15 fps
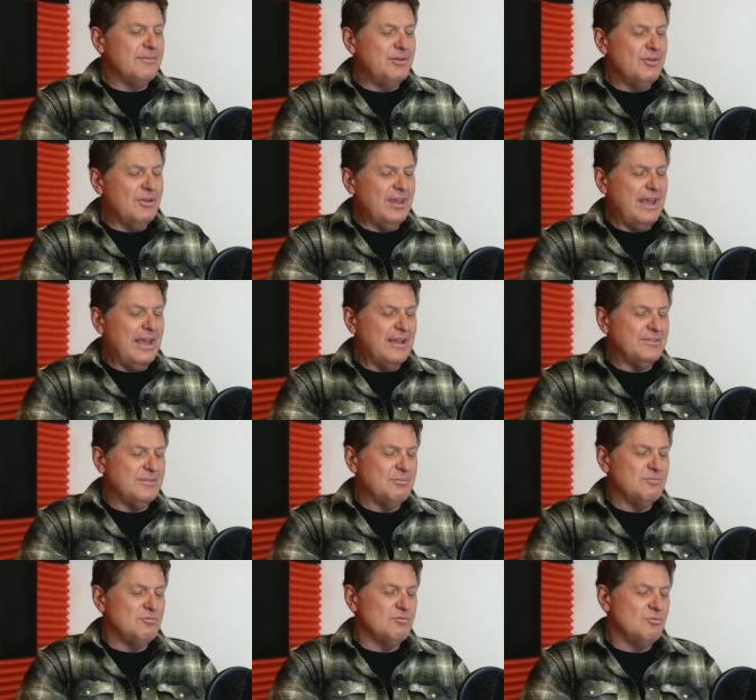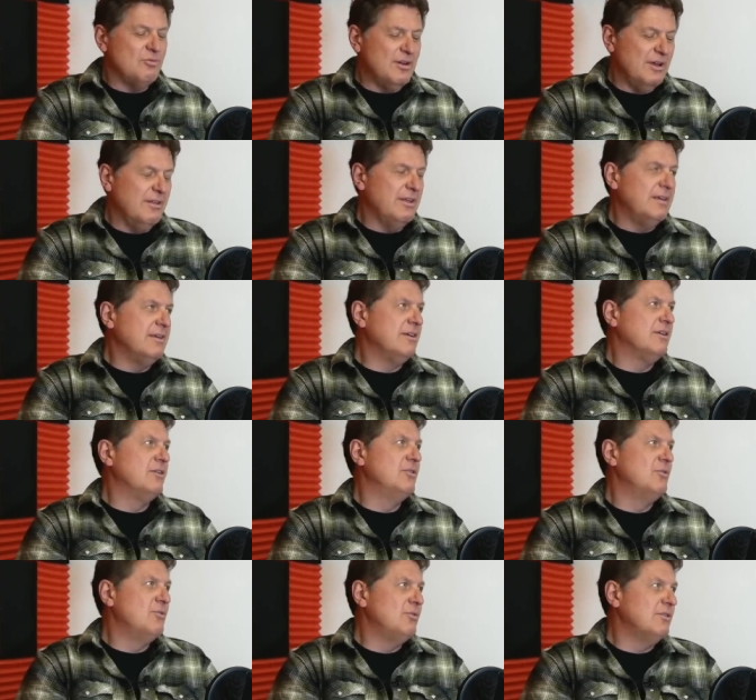Buick had some really
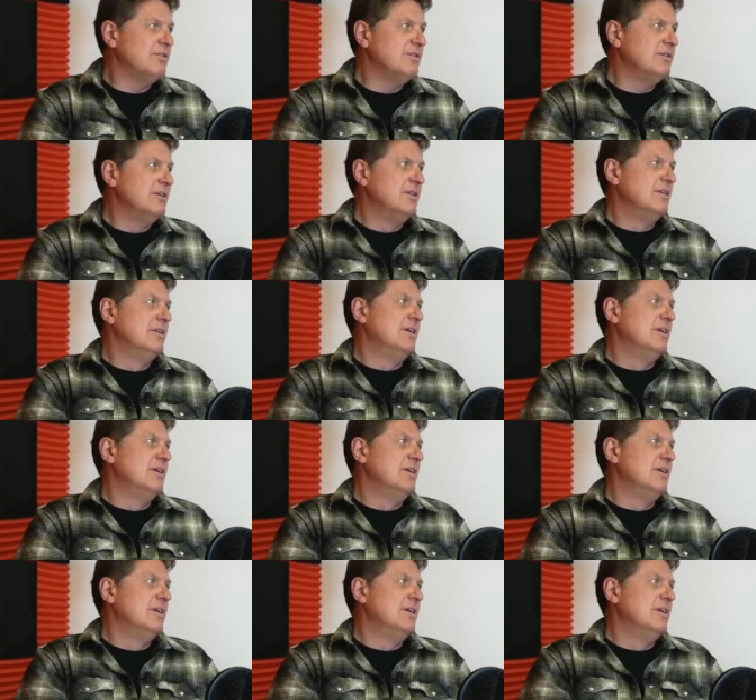cool.